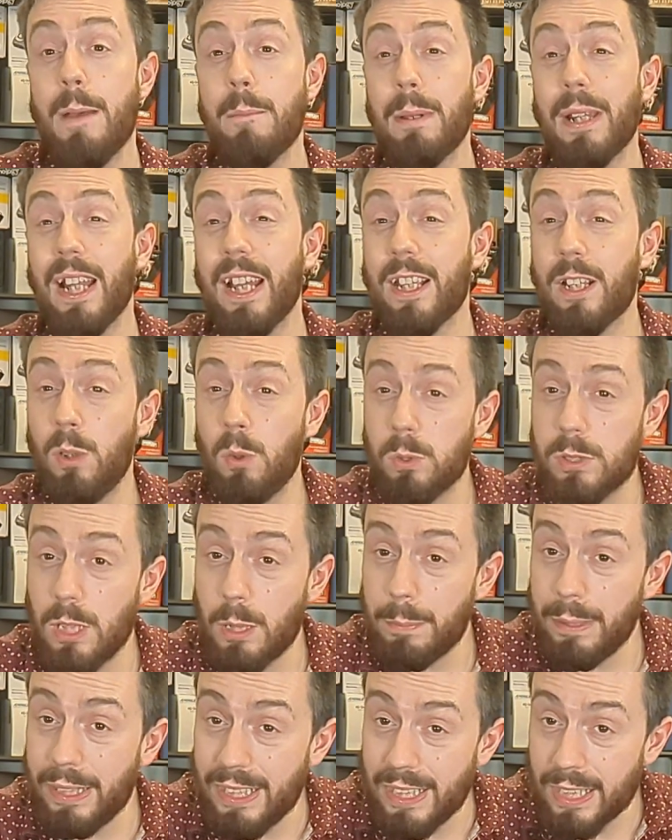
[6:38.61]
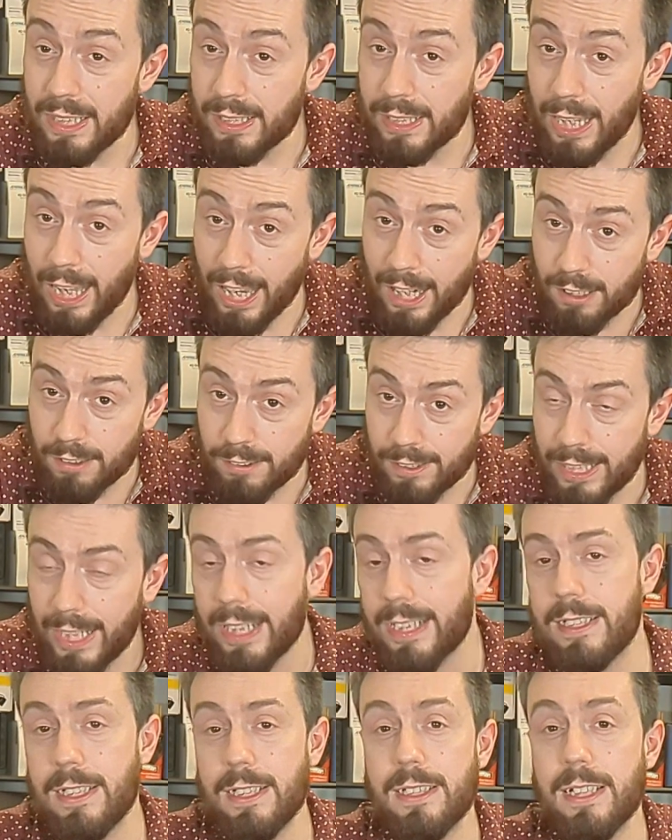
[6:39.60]
but they can also be link
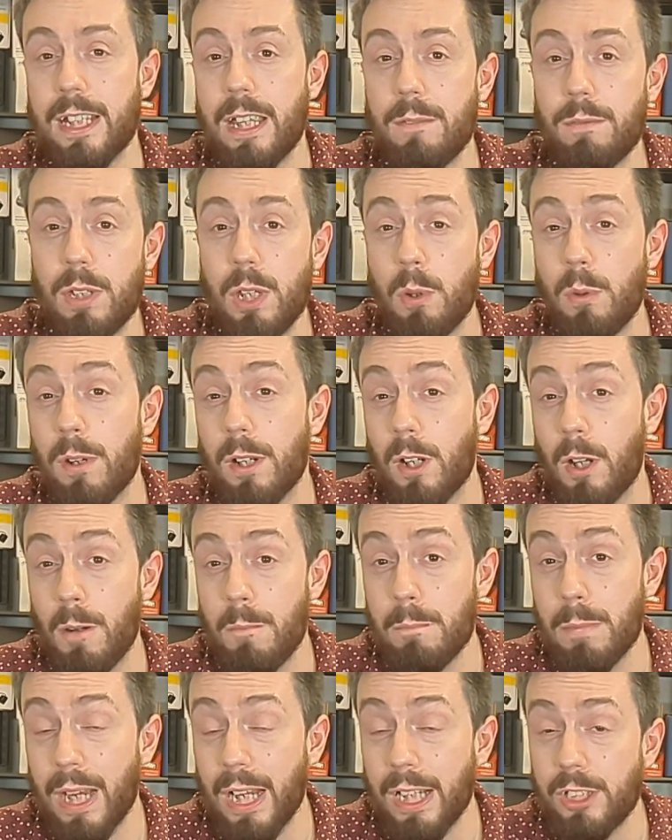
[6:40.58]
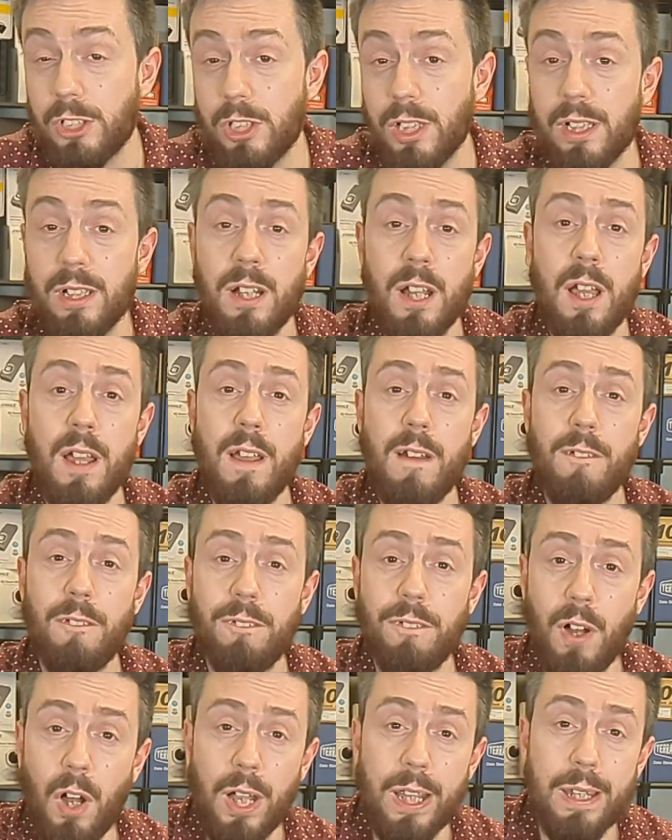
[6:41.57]
aggregated to give you a combination
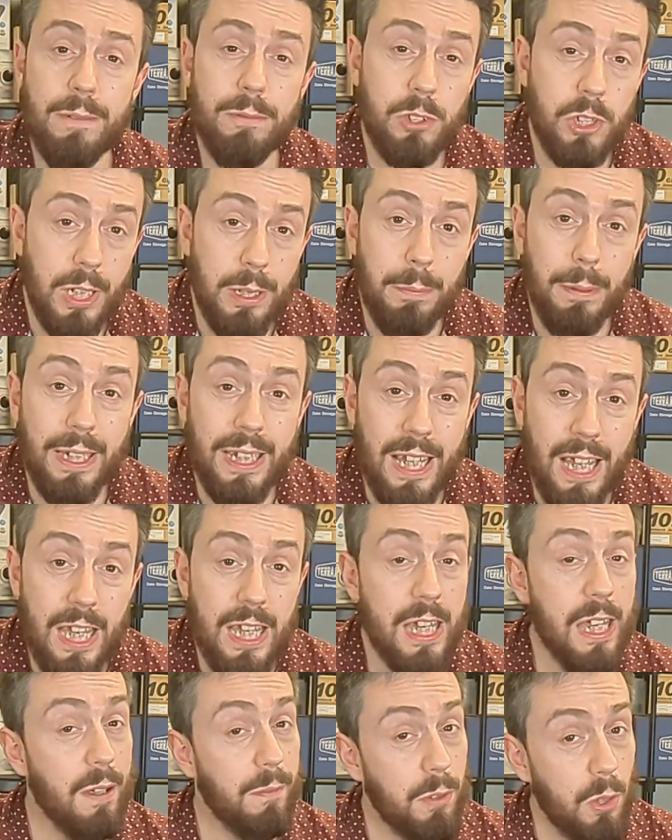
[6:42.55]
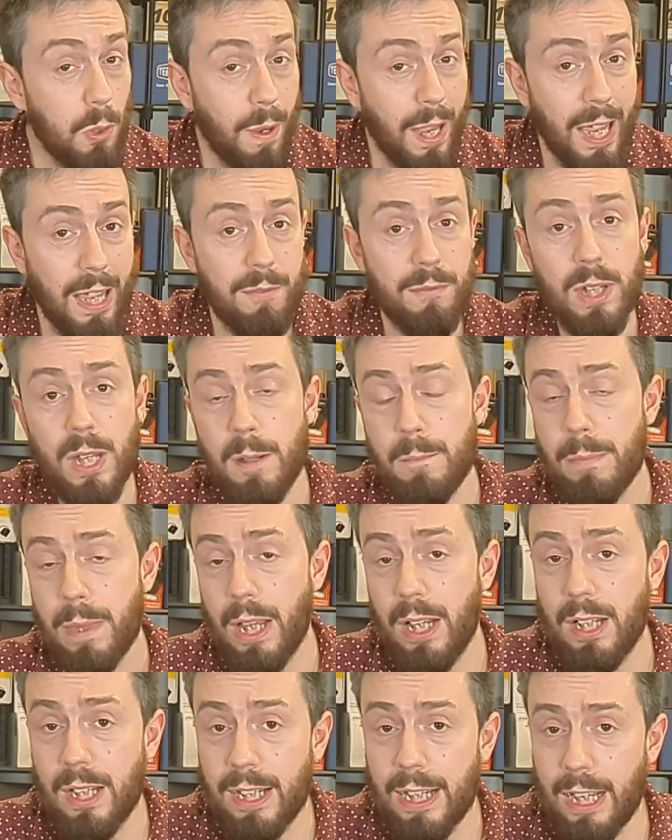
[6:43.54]
5 GbE if you have
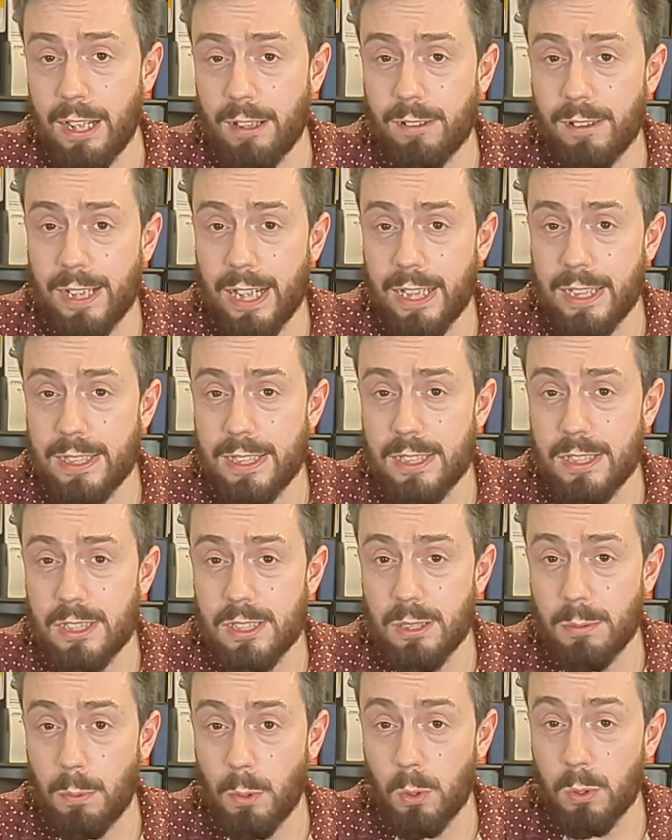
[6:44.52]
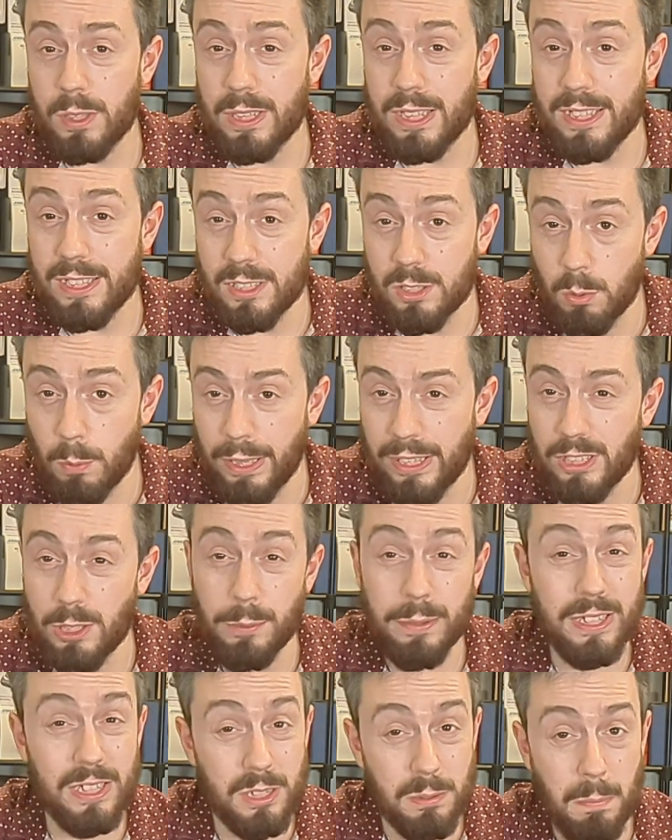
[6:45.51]
a link aggregated supported
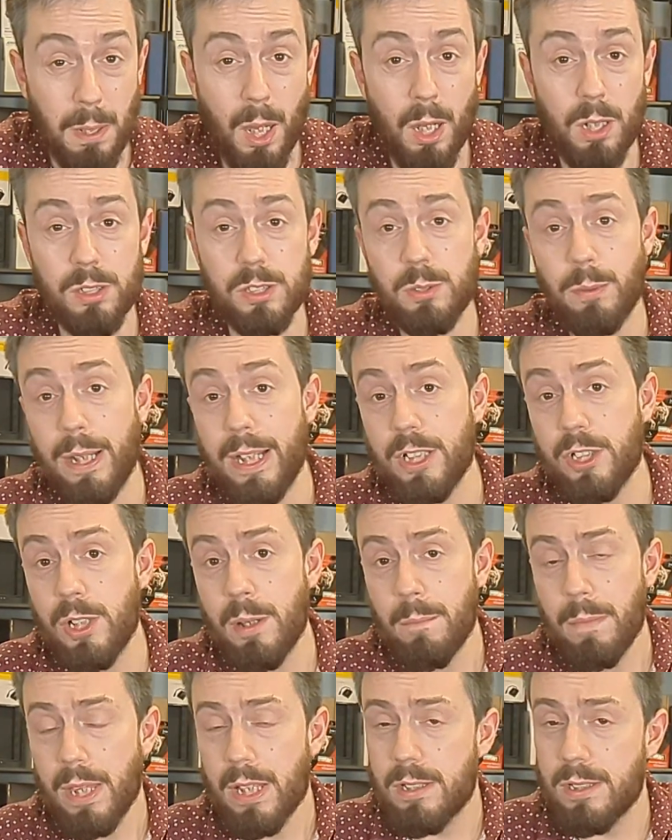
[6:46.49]
switch, or a smart switch.